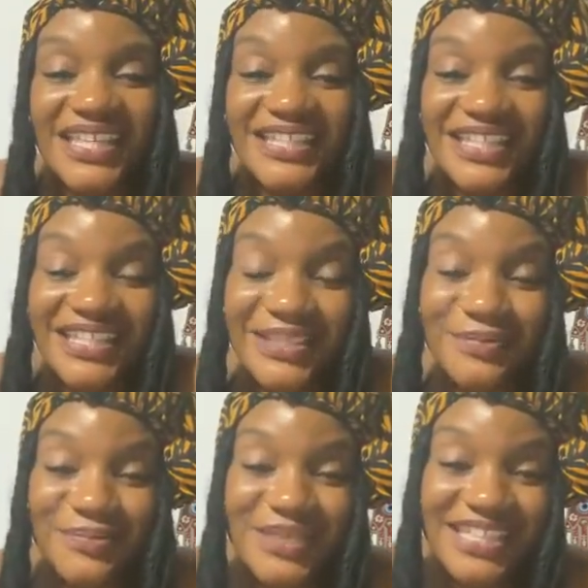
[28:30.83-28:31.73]
the
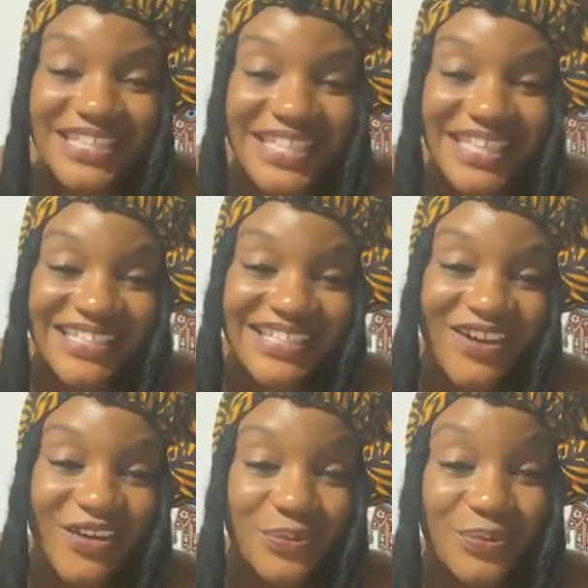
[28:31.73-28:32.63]
Libra men that
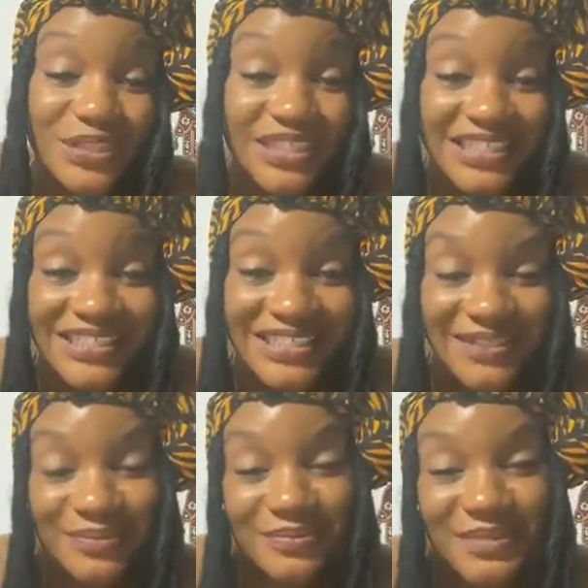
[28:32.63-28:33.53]
are really
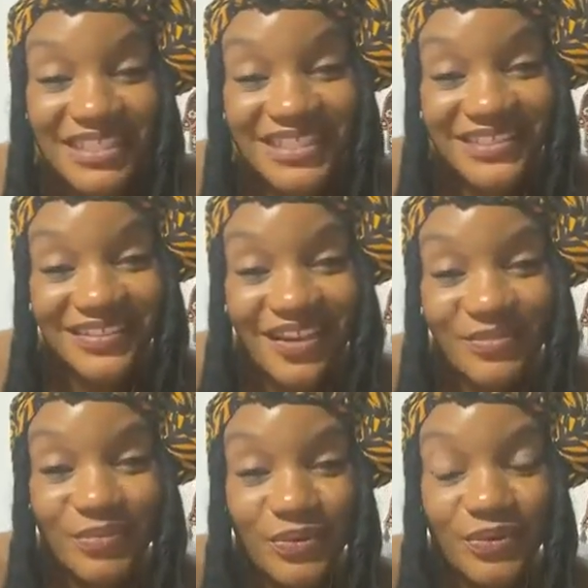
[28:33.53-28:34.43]
Libra men are
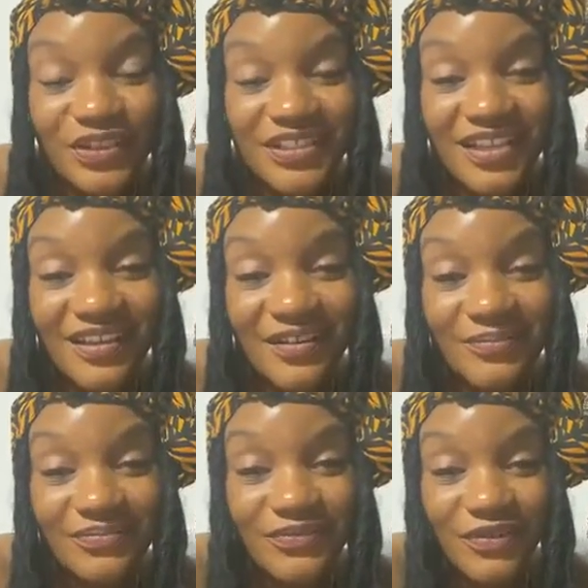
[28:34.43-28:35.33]
born
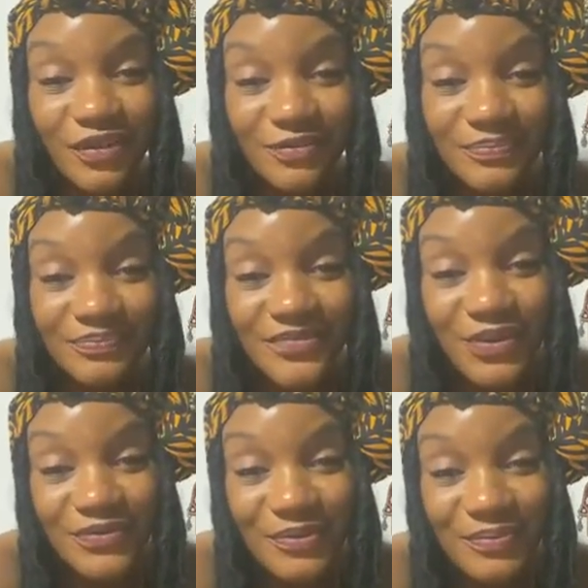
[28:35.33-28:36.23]
from
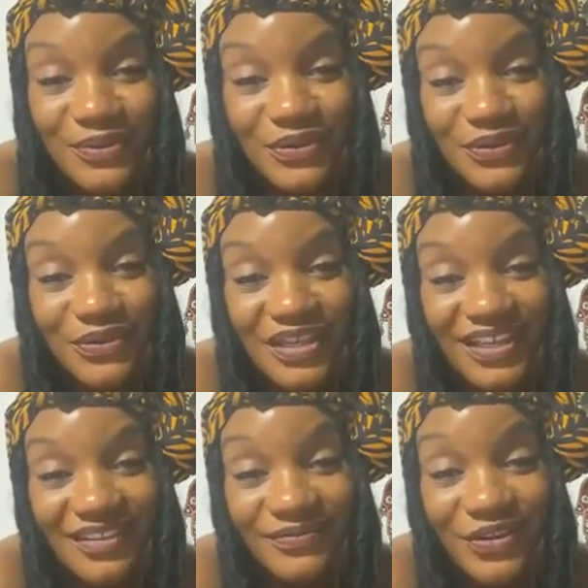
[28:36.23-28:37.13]

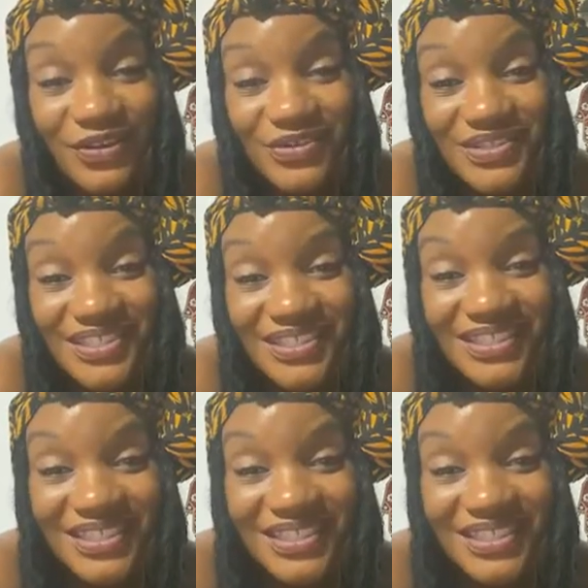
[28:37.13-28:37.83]
November 1st